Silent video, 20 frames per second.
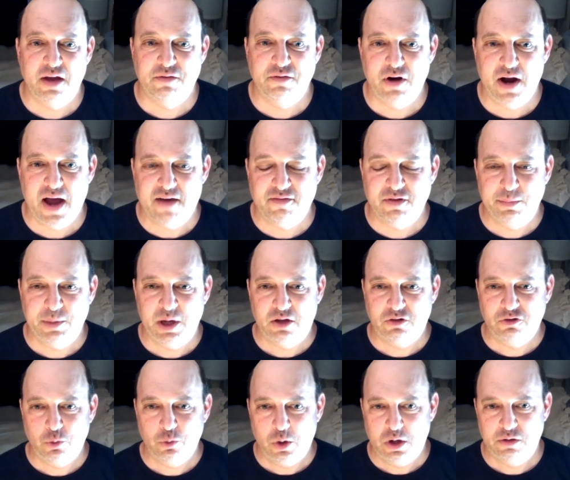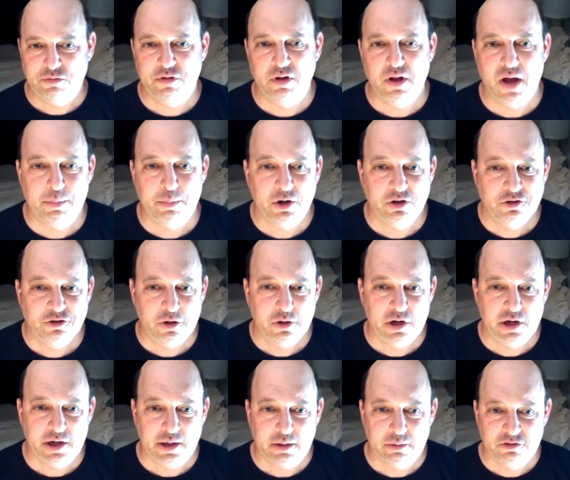again for having me. It's a wonderful
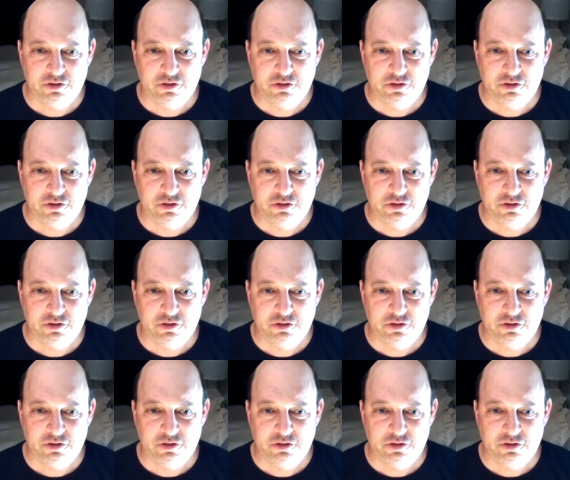opportunity.